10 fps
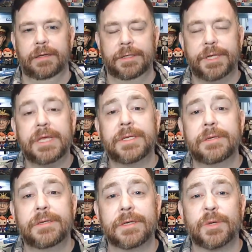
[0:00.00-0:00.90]
Jason
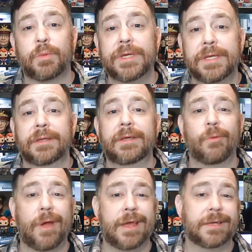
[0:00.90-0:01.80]
just recently
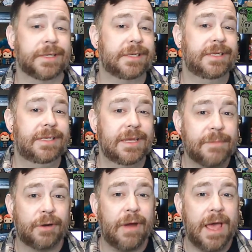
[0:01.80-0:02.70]
ran as a
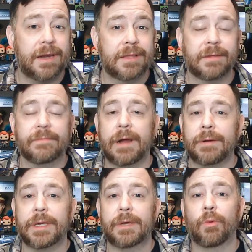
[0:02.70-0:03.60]
Democrat in the
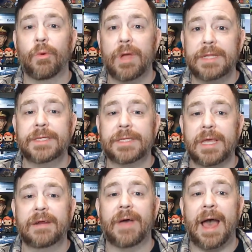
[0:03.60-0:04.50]
very red state
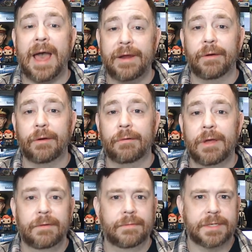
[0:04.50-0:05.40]
of Idaho
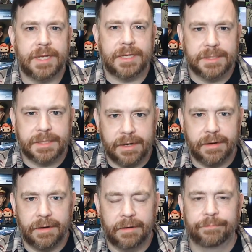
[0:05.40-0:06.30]
for state
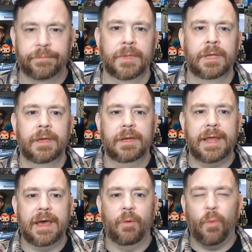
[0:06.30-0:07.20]
senator.
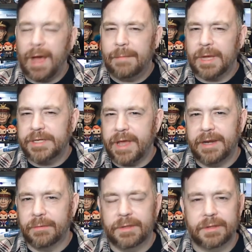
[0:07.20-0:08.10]
Now, why am I
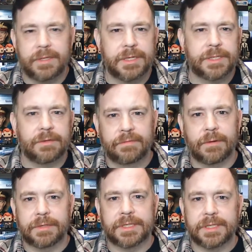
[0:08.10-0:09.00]
chatting with these two
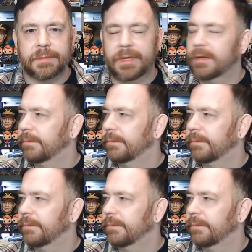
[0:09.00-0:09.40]
folks this week?